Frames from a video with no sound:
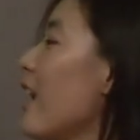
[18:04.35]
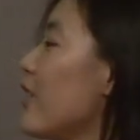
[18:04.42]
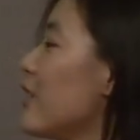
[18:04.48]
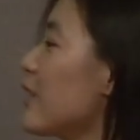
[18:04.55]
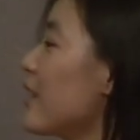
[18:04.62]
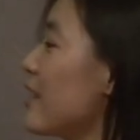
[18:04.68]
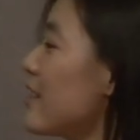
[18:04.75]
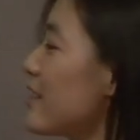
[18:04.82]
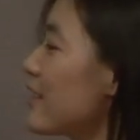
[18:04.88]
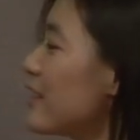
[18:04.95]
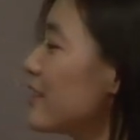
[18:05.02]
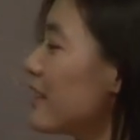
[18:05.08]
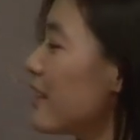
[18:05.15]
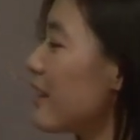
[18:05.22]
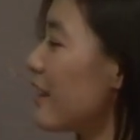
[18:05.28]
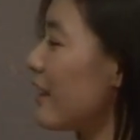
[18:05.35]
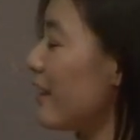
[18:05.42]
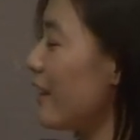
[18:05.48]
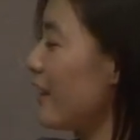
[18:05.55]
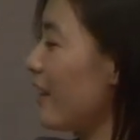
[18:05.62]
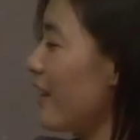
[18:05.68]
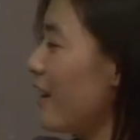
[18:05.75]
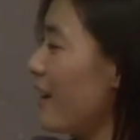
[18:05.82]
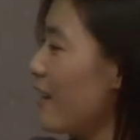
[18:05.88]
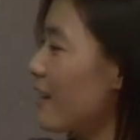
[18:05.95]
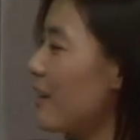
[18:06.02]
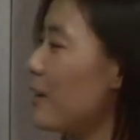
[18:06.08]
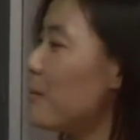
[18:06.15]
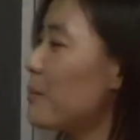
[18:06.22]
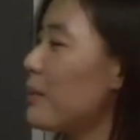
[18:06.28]
you can certainly
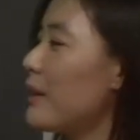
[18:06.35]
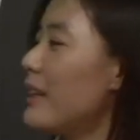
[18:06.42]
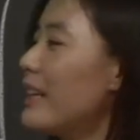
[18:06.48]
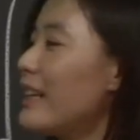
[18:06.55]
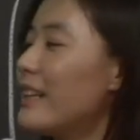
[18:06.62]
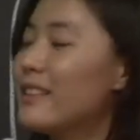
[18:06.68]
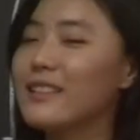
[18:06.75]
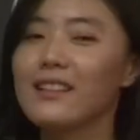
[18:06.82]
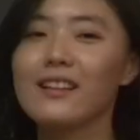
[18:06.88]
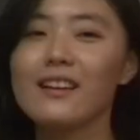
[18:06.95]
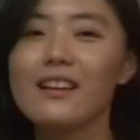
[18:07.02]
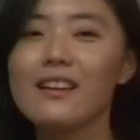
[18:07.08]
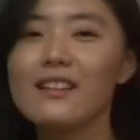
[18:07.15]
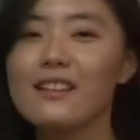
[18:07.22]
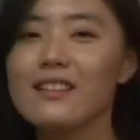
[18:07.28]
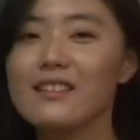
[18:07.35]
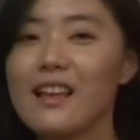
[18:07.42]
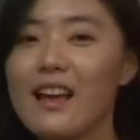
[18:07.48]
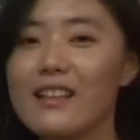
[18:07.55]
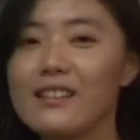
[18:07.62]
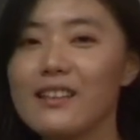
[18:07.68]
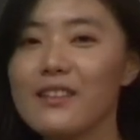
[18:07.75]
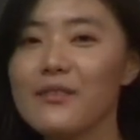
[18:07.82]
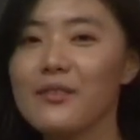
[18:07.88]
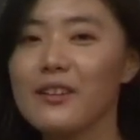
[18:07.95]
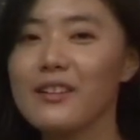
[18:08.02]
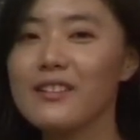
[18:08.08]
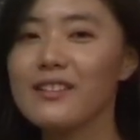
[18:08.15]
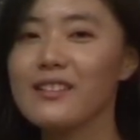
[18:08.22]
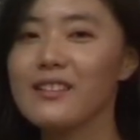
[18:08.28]
complete this S
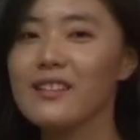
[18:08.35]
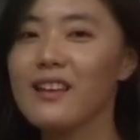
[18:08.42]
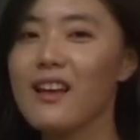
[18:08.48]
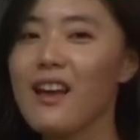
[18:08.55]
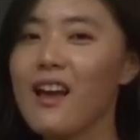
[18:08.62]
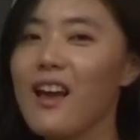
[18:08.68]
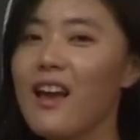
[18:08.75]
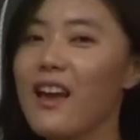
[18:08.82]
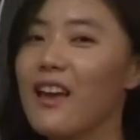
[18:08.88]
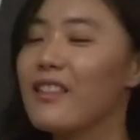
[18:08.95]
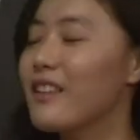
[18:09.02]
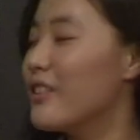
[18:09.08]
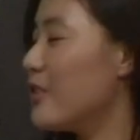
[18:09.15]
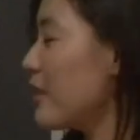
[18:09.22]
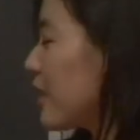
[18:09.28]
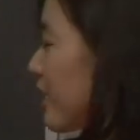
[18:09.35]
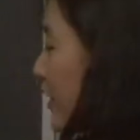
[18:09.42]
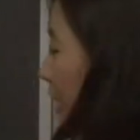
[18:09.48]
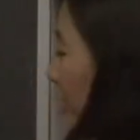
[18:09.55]
inverse, and then you can